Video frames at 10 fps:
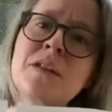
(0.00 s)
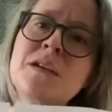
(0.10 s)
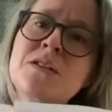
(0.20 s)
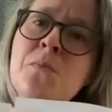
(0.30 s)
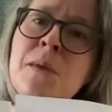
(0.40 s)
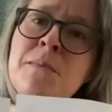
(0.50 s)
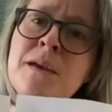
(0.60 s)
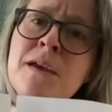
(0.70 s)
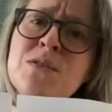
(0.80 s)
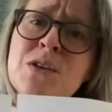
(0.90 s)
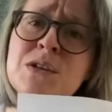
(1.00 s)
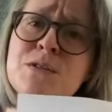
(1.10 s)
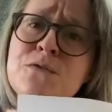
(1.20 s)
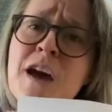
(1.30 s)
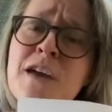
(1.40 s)
So maybe if there's
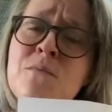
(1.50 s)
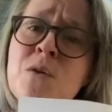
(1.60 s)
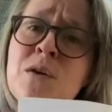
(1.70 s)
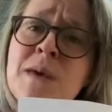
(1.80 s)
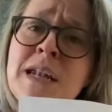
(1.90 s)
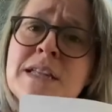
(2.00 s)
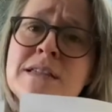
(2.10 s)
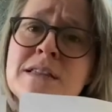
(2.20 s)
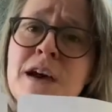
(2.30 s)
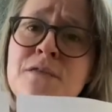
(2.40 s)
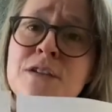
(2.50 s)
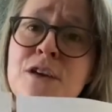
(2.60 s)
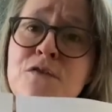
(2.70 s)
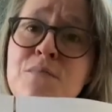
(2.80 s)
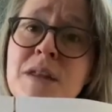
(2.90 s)
5 more minutes left
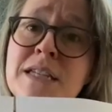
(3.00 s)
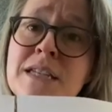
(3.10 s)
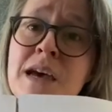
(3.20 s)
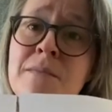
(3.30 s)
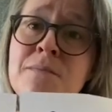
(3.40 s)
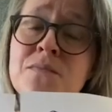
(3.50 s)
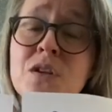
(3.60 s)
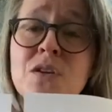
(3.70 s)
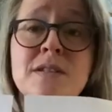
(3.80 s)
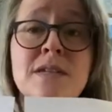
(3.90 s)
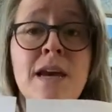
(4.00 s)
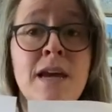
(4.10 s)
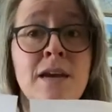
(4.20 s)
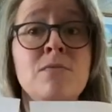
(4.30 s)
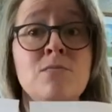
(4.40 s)
of playtime, you could
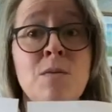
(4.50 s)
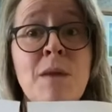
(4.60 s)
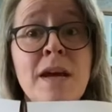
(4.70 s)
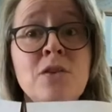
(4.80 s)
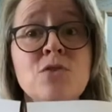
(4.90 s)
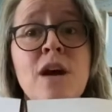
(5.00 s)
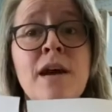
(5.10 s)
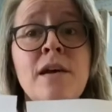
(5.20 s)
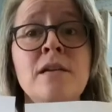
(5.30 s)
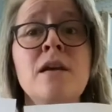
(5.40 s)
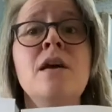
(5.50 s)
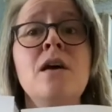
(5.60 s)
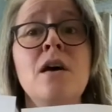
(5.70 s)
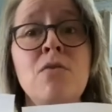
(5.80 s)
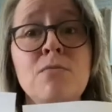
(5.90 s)
say, remind your child,
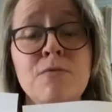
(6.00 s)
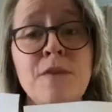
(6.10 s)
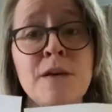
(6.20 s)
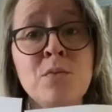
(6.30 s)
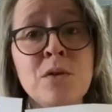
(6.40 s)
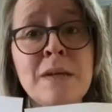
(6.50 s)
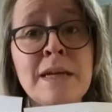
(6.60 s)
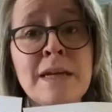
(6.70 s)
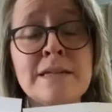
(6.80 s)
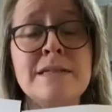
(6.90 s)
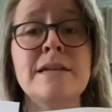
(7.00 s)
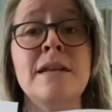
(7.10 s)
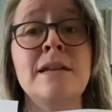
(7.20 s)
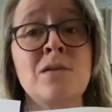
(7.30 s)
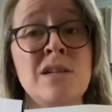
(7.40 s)
oh, 5 more minutes, and
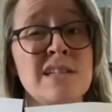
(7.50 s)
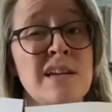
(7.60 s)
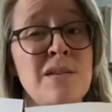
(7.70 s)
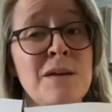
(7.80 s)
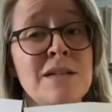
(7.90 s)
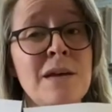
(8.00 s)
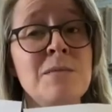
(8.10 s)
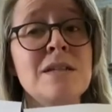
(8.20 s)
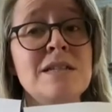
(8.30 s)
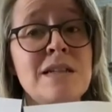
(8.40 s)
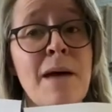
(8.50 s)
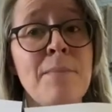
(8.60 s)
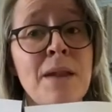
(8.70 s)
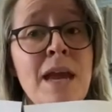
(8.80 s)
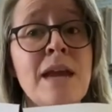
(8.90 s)
then it's gonna be time to stop
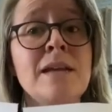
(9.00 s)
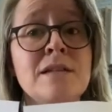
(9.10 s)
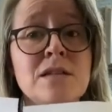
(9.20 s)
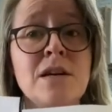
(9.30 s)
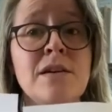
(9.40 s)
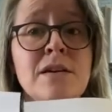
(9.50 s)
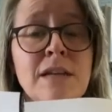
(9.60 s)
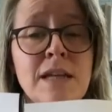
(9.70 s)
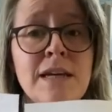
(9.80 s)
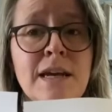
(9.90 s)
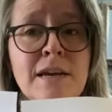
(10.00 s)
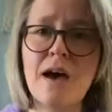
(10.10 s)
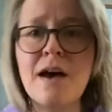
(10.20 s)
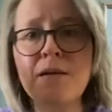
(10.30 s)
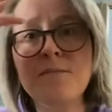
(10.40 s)
playing and start cleaning.
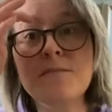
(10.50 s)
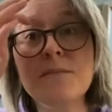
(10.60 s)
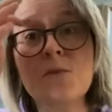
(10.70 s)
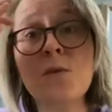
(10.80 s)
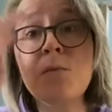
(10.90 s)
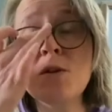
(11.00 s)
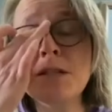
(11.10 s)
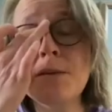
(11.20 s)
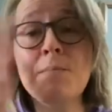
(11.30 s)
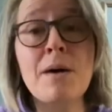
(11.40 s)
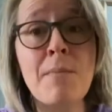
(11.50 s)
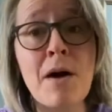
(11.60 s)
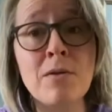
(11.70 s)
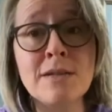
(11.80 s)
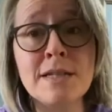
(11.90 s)
So one more tip about
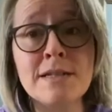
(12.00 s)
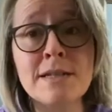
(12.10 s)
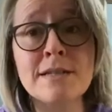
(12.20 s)
routines and